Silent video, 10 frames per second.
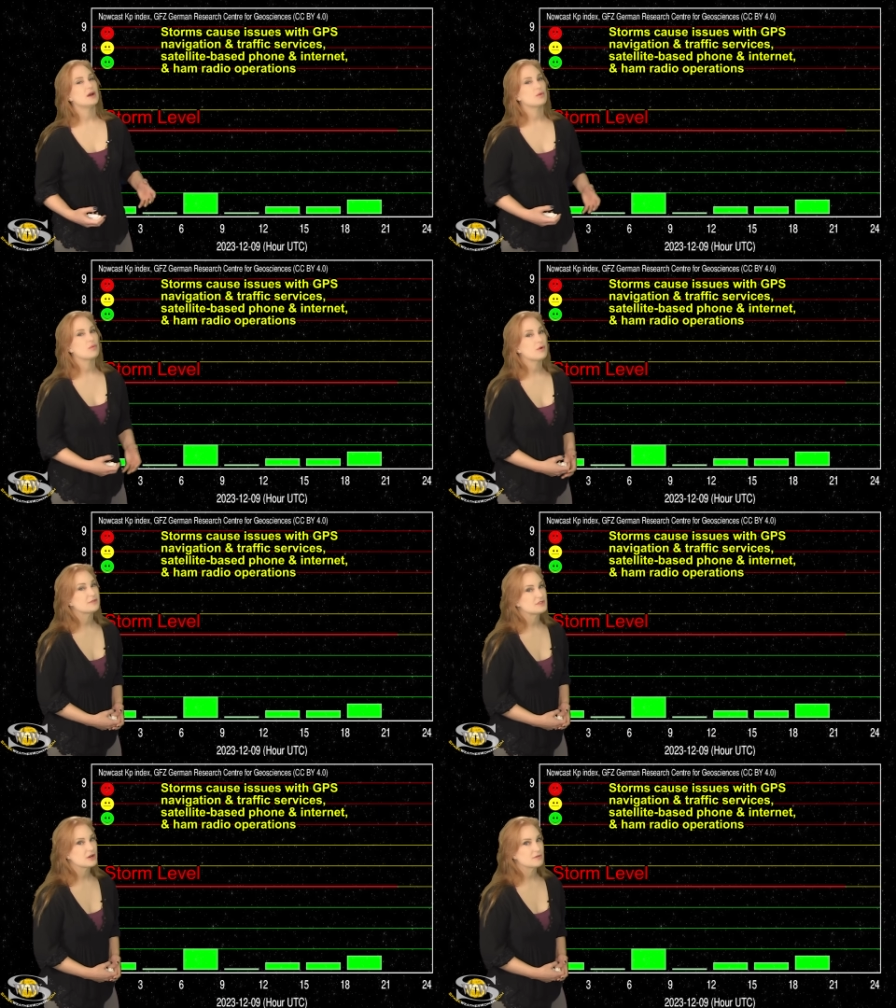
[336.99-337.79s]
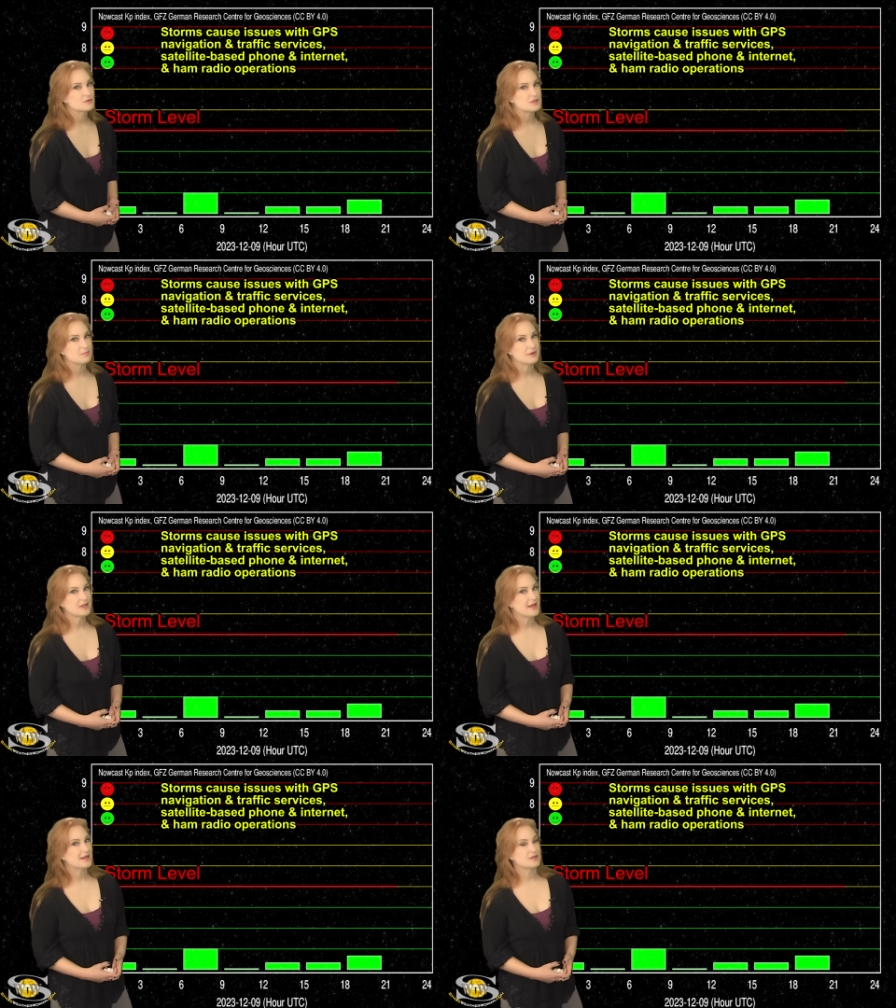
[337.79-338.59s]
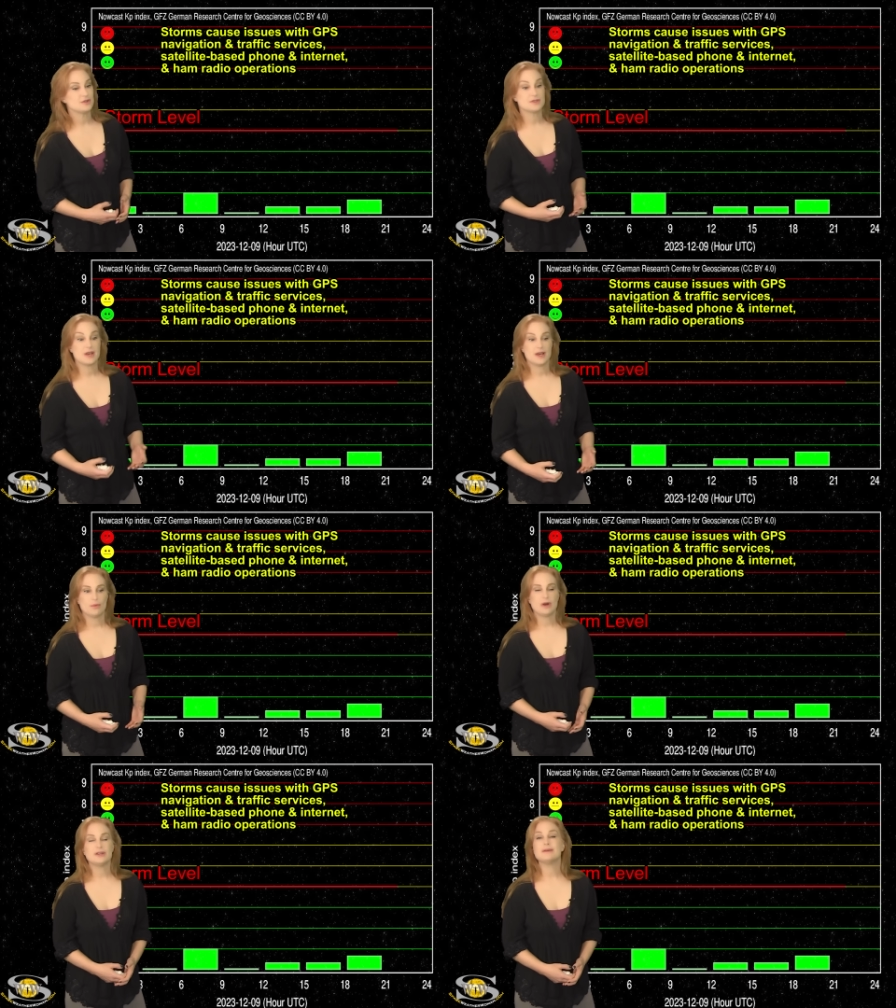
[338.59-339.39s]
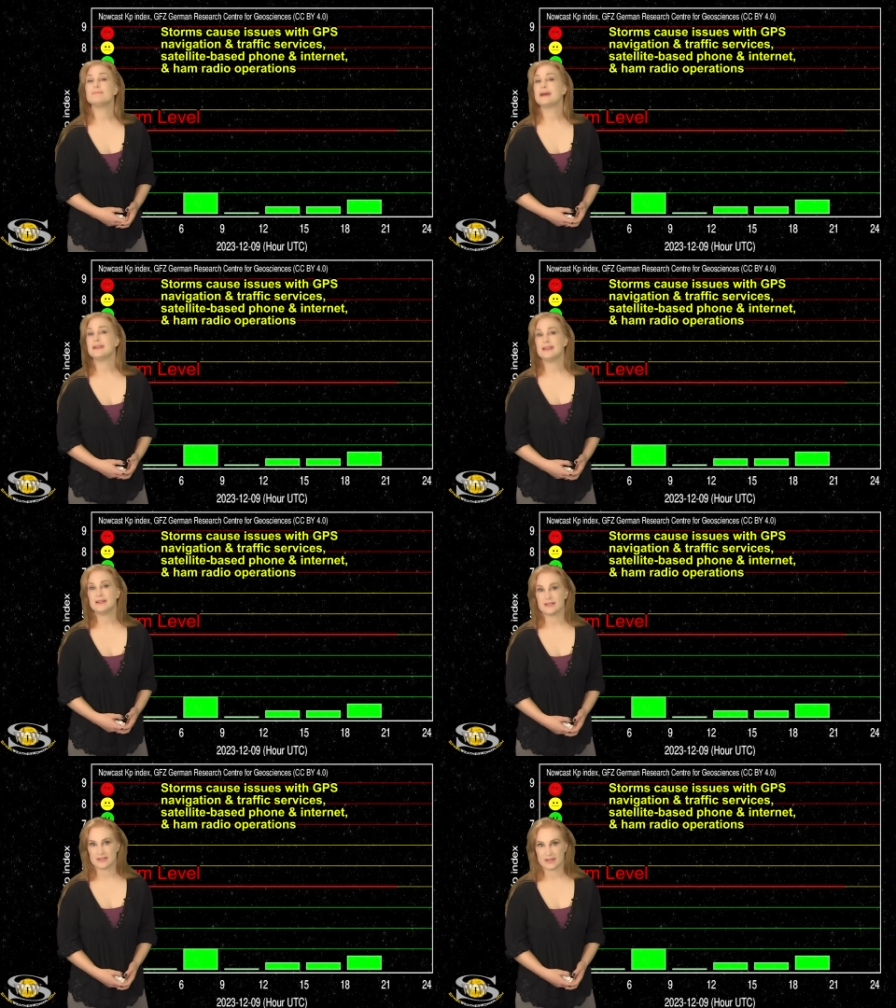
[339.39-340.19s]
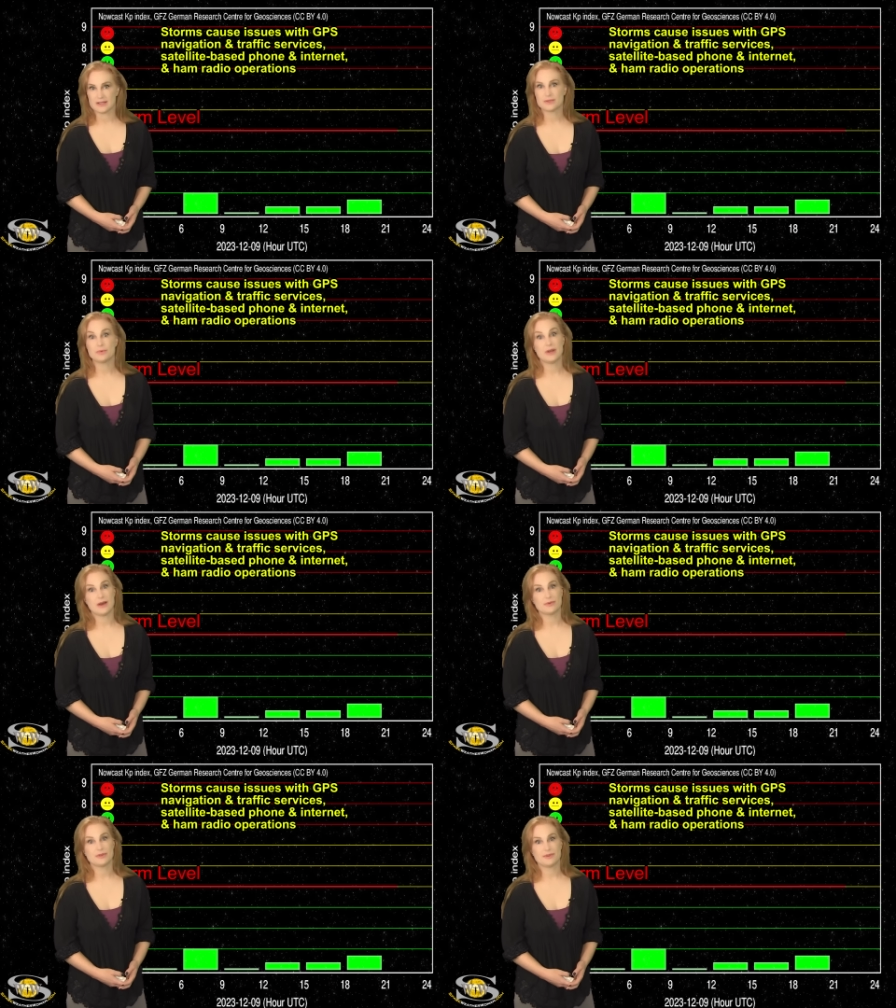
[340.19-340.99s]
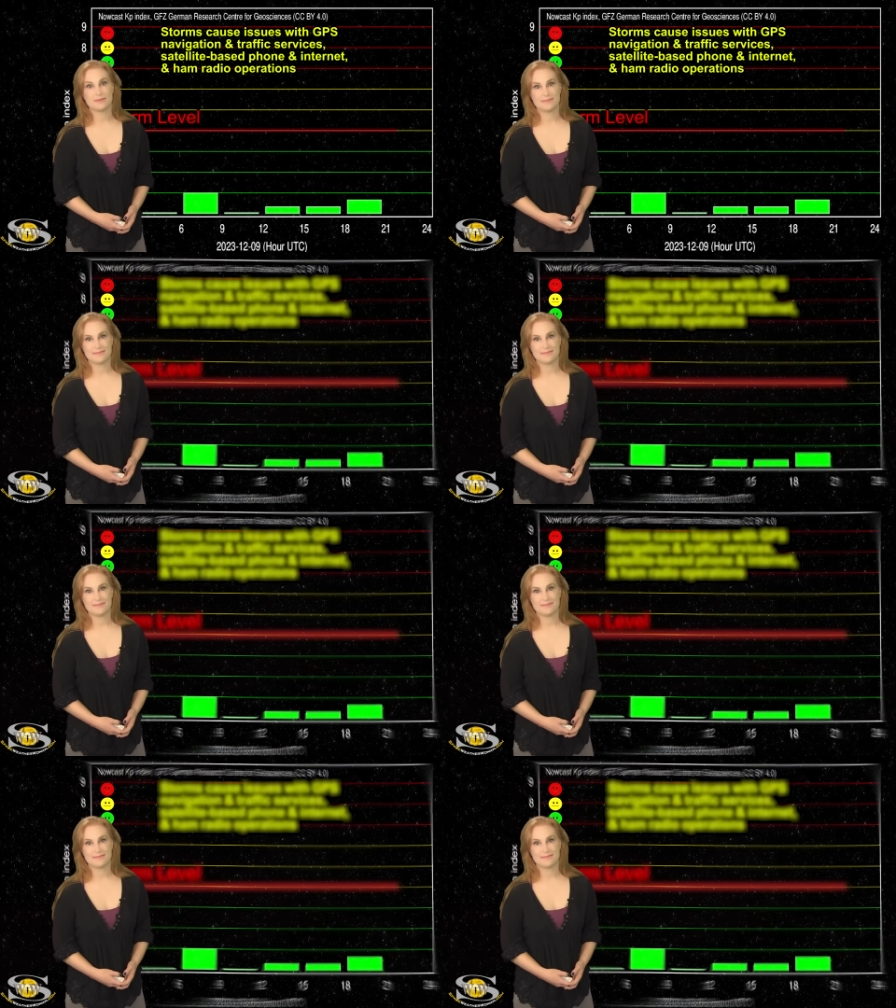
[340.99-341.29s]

Aurora photographers at mid-latitudes, well, you might need to sit this one out.